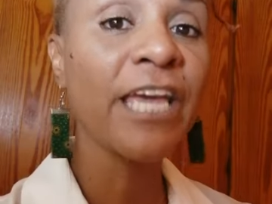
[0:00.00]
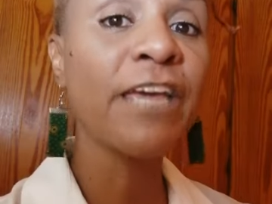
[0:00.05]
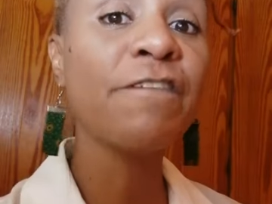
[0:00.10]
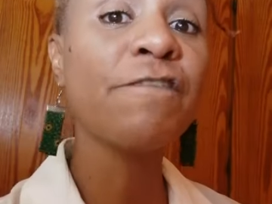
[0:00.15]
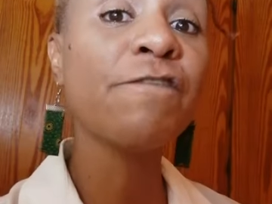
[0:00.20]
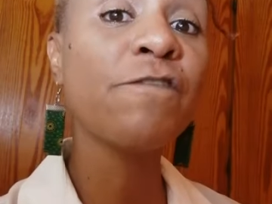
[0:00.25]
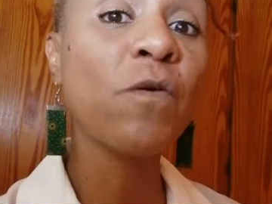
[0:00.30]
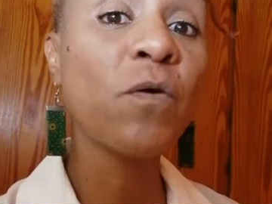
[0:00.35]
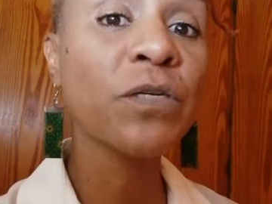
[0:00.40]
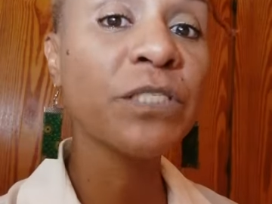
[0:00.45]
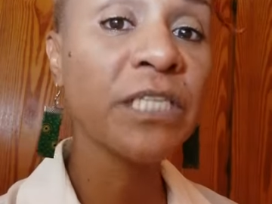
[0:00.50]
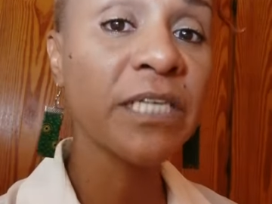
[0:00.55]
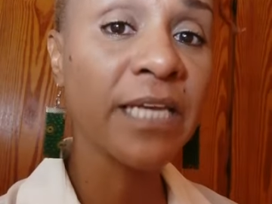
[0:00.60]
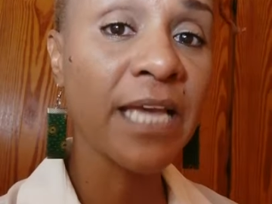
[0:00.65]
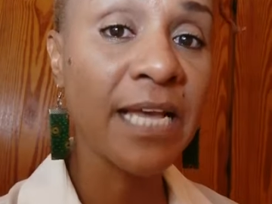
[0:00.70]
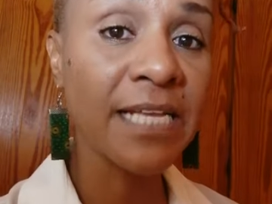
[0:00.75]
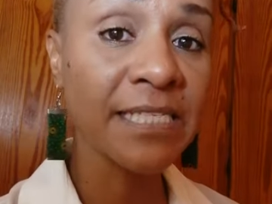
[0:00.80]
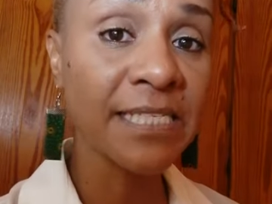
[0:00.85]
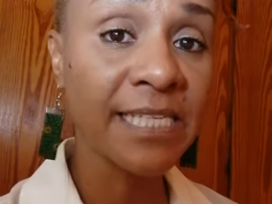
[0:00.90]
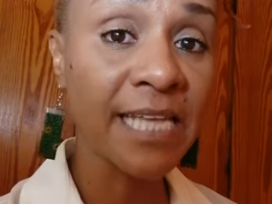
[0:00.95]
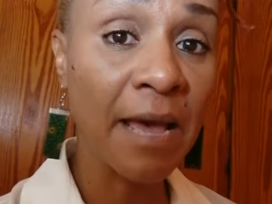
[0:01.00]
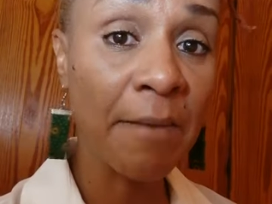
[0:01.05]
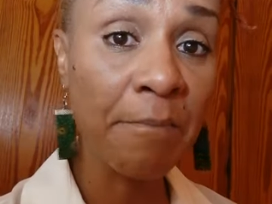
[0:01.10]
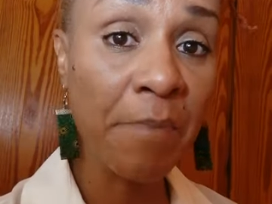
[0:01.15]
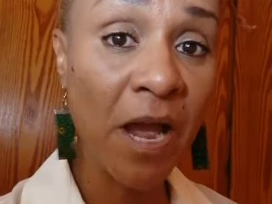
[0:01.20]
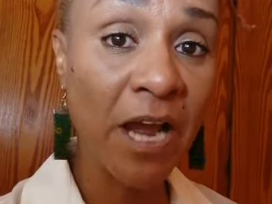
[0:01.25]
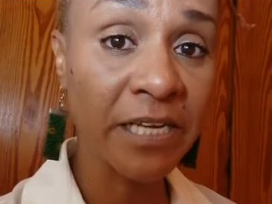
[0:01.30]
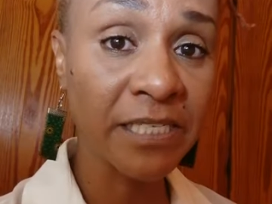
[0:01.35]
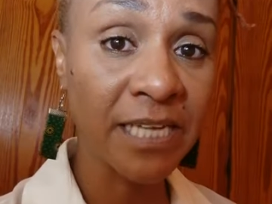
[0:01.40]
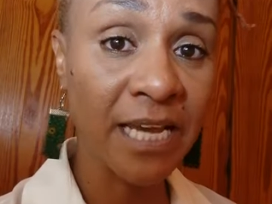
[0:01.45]
he fought against the
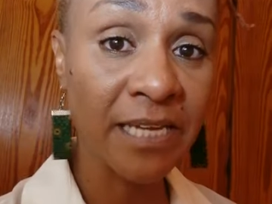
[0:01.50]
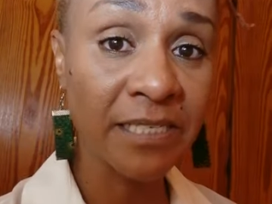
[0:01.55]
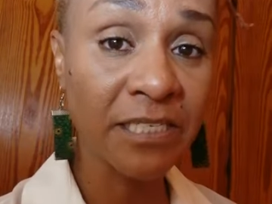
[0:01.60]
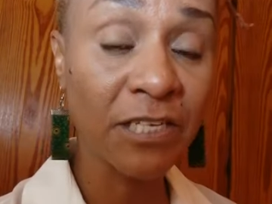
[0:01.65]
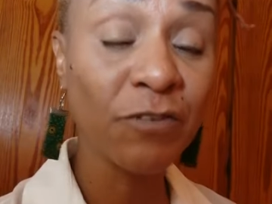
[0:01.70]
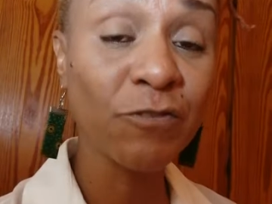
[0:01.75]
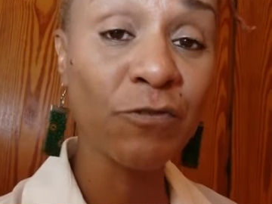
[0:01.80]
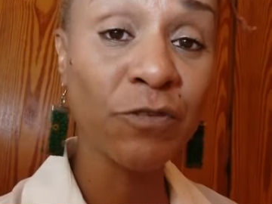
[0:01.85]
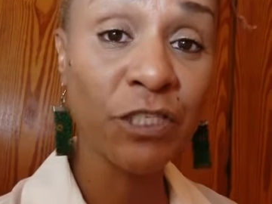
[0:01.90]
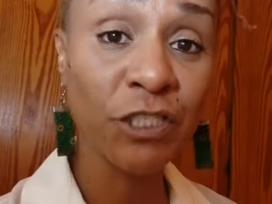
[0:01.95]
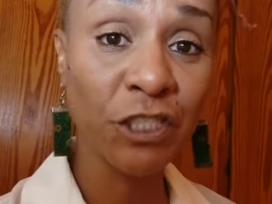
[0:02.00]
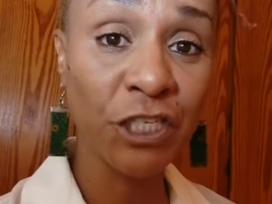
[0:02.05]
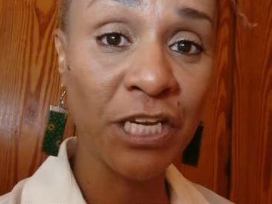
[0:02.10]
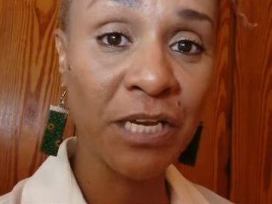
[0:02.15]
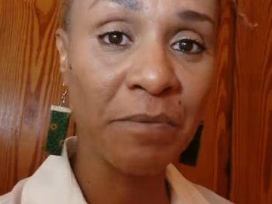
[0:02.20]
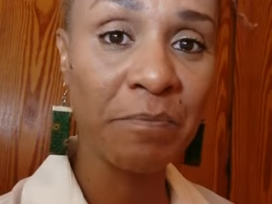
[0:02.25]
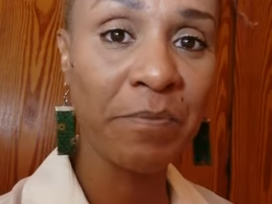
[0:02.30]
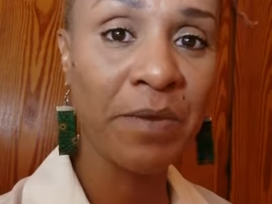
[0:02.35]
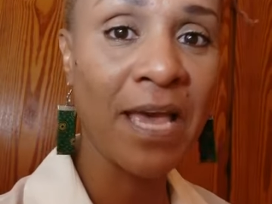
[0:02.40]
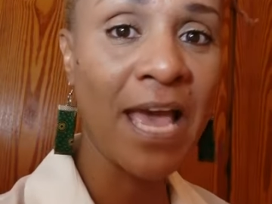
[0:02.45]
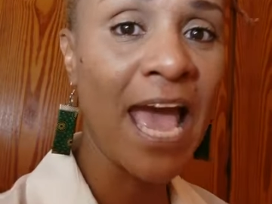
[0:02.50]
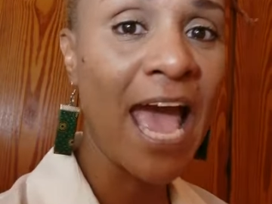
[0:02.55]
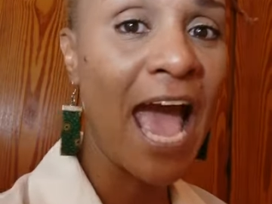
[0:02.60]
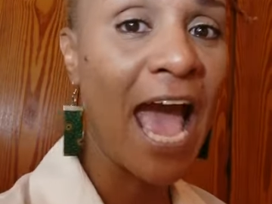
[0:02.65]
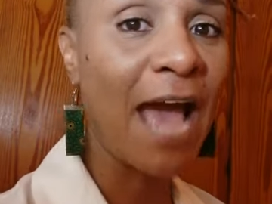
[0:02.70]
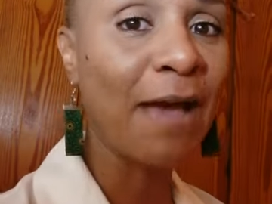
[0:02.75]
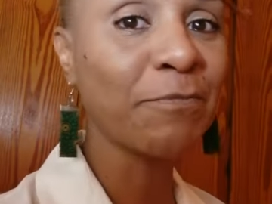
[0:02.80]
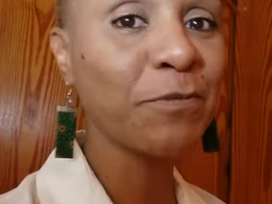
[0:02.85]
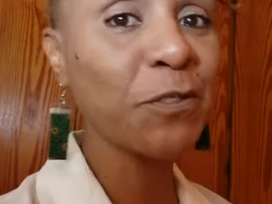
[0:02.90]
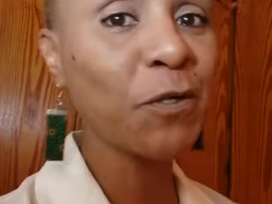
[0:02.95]
apartheid regime.
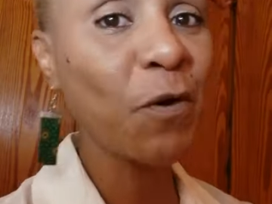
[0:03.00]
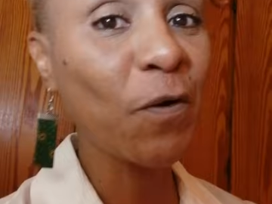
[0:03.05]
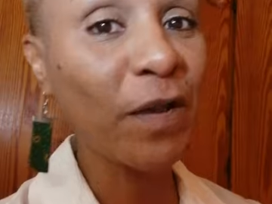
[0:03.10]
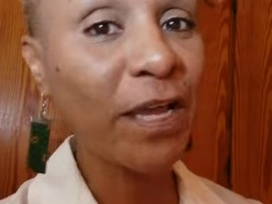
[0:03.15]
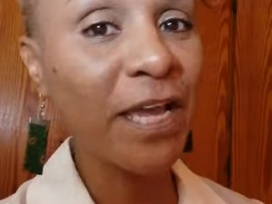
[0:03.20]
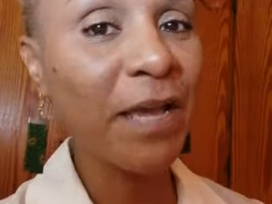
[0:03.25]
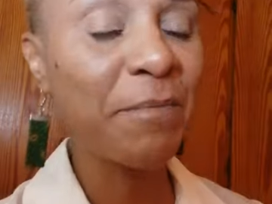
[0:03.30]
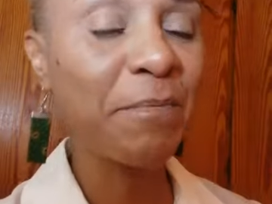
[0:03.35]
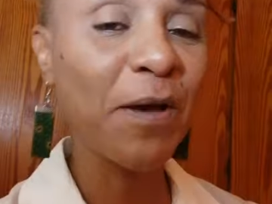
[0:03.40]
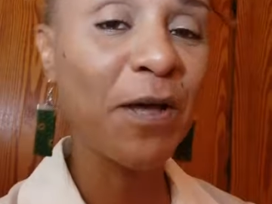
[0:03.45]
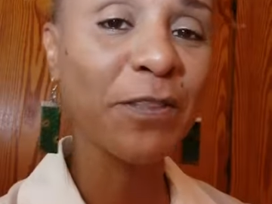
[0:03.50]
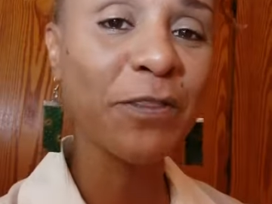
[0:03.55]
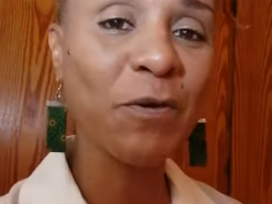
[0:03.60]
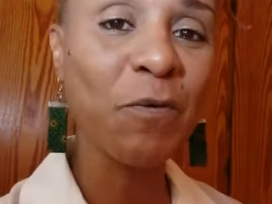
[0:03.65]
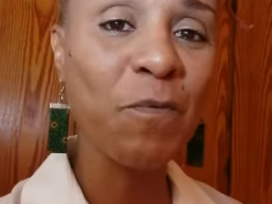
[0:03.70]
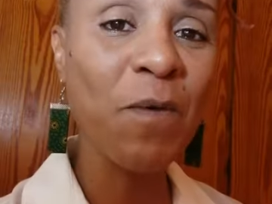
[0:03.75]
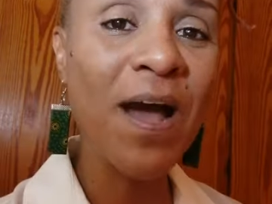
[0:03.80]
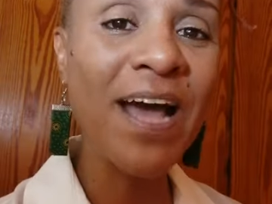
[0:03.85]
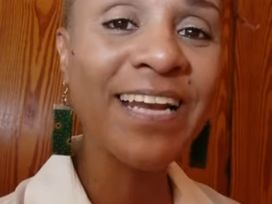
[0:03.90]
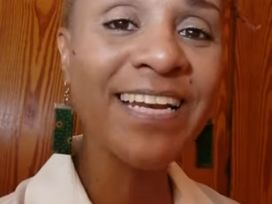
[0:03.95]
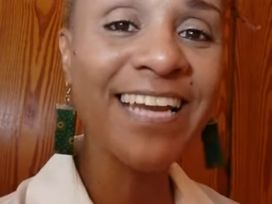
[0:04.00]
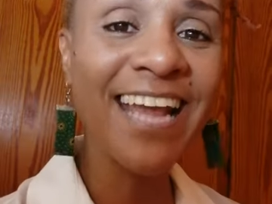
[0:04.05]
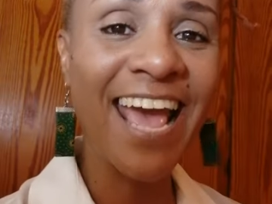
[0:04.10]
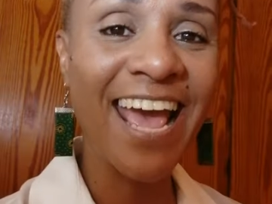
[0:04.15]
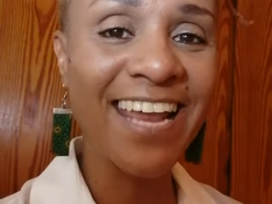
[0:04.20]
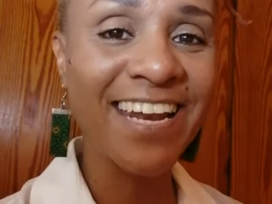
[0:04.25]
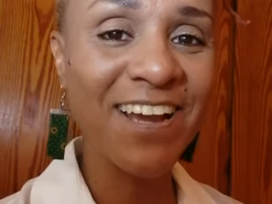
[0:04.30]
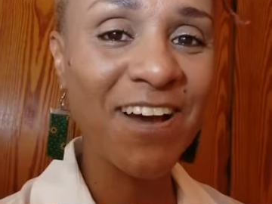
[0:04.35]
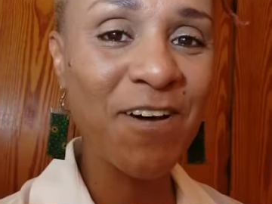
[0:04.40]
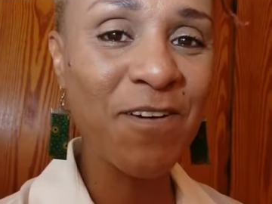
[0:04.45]
I'm talking about the one
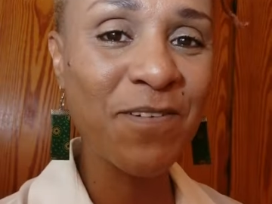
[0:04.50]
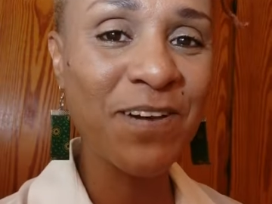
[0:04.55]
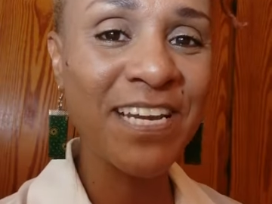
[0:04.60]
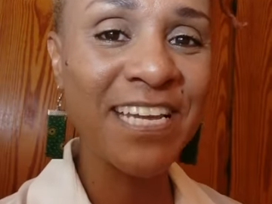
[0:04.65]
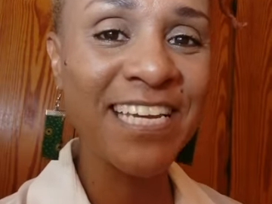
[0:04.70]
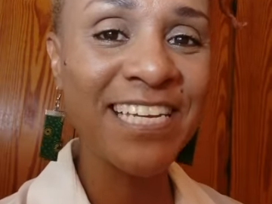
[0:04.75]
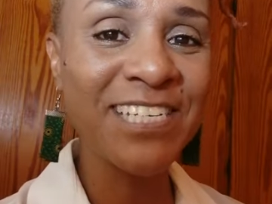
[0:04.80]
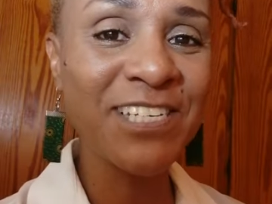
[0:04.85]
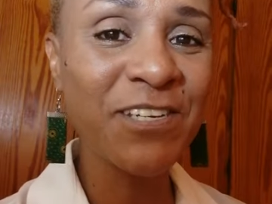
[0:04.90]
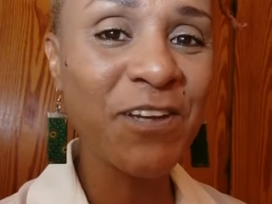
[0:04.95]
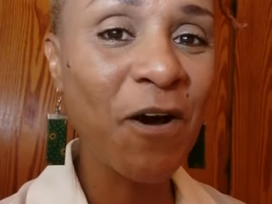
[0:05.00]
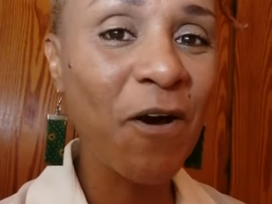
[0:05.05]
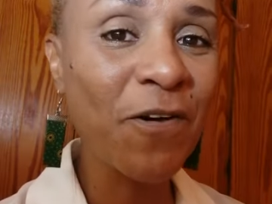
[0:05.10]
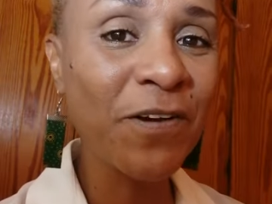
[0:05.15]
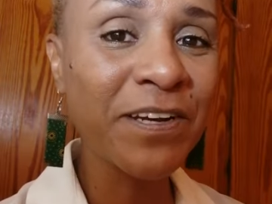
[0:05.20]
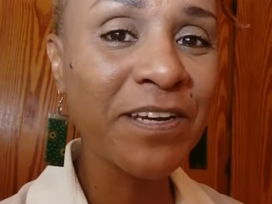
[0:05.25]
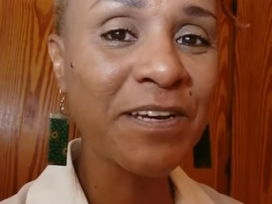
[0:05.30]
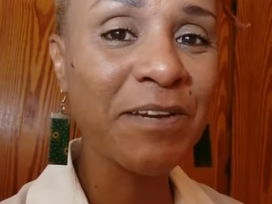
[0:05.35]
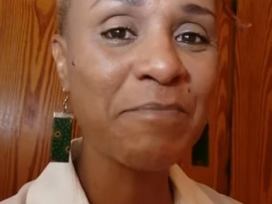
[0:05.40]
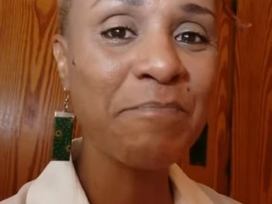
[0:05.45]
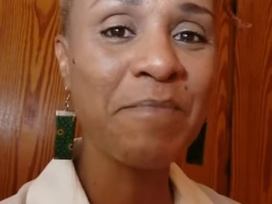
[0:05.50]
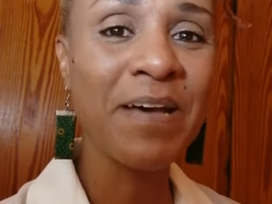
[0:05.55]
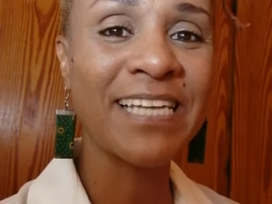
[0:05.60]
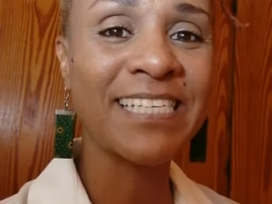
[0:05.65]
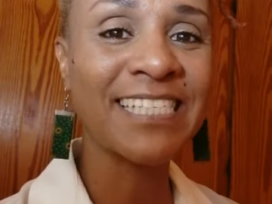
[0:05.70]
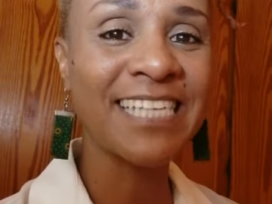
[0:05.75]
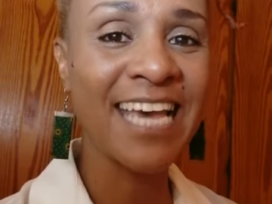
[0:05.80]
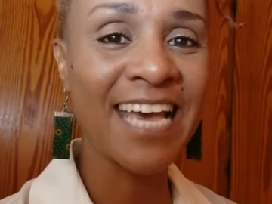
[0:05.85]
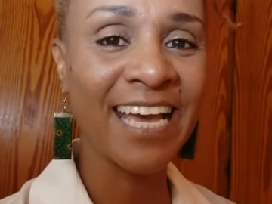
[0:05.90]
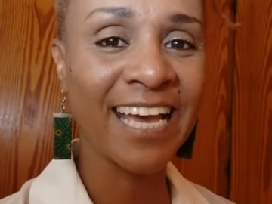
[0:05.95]
and only Don
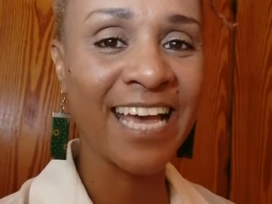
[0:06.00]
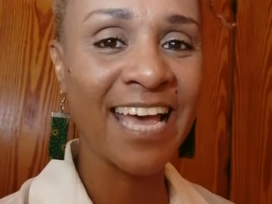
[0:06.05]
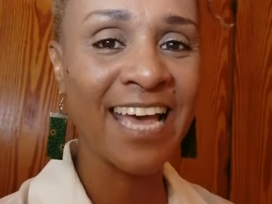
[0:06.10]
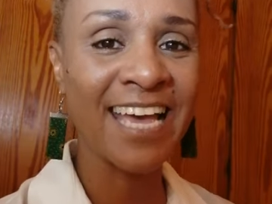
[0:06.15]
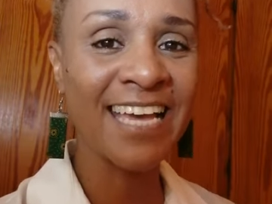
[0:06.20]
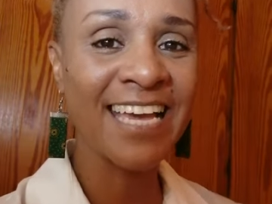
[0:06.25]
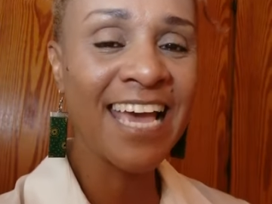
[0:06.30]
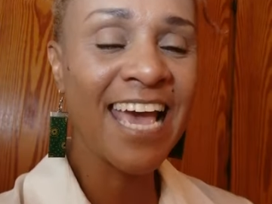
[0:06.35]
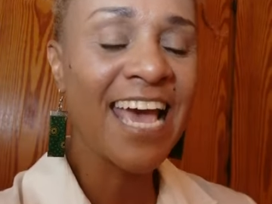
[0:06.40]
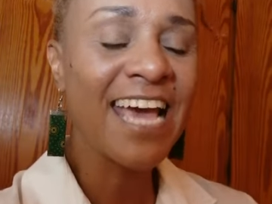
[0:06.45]
Mattera.